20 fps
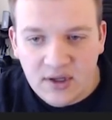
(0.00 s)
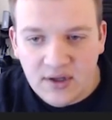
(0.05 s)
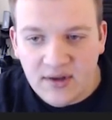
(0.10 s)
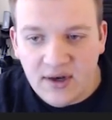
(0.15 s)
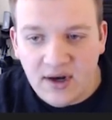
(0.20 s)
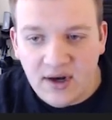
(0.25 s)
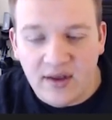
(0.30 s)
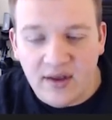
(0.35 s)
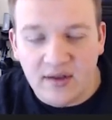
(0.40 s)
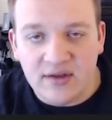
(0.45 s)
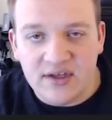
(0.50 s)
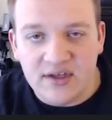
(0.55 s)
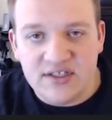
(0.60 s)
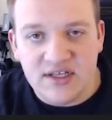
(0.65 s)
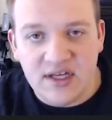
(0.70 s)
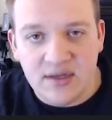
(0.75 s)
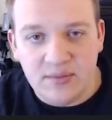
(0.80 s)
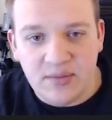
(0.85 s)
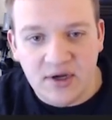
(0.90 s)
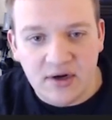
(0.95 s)
Now that
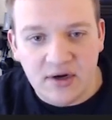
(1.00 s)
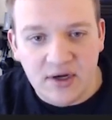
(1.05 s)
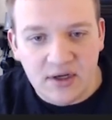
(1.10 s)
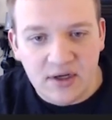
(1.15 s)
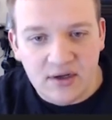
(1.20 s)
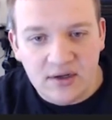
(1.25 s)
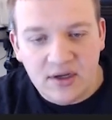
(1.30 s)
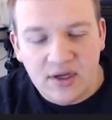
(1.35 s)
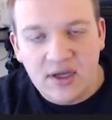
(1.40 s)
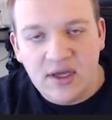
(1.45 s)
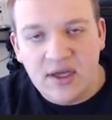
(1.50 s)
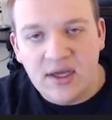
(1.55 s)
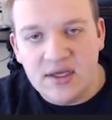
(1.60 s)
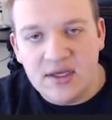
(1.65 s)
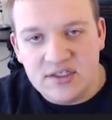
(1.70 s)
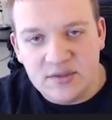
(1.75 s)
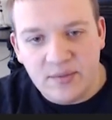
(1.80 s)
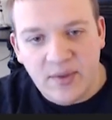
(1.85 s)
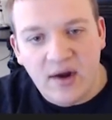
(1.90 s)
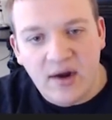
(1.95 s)
listening period
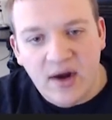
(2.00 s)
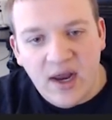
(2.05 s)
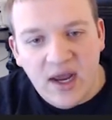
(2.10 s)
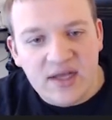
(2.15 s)
is about 8